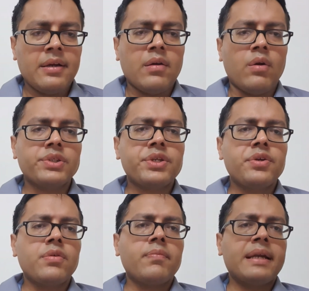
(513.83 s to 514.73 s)

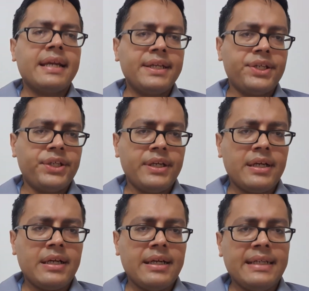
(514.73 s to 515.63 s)

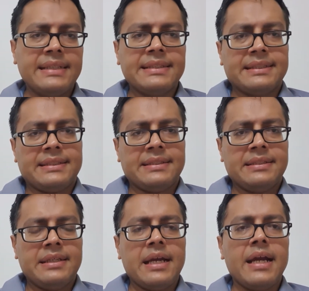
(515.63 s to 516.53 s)
Osteomalacia is
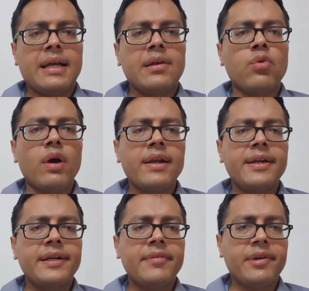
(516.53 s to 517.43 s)
an
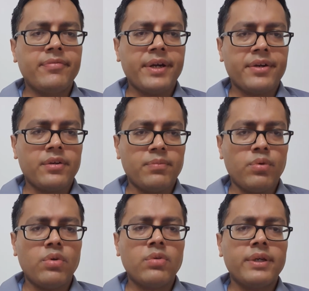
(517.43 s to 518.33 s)
qualitative defect of
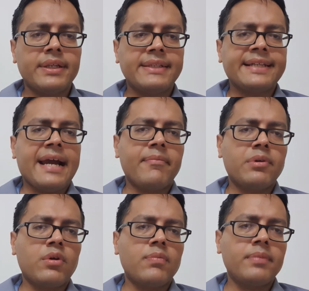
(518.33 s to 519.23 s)
bone when there is an
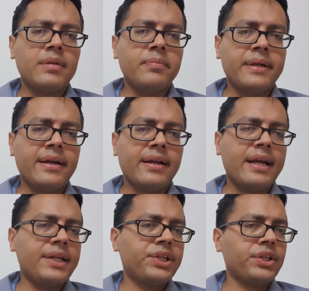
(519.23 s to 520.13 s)
abnormal
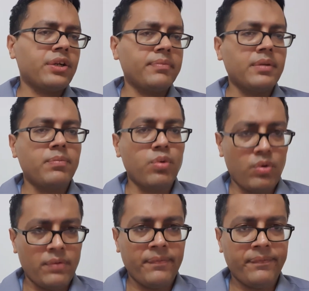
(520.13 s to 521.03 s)
mineralization of the
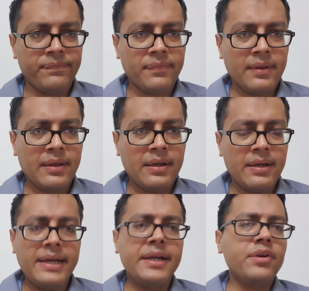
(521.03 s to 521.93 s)
bone
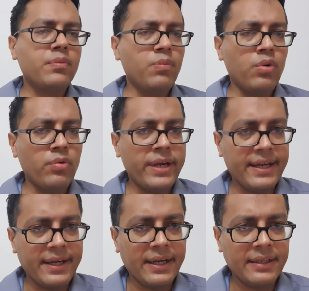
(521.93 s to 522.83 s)
leading to bone
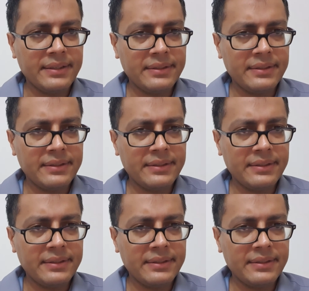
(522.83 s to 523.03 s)
weakening.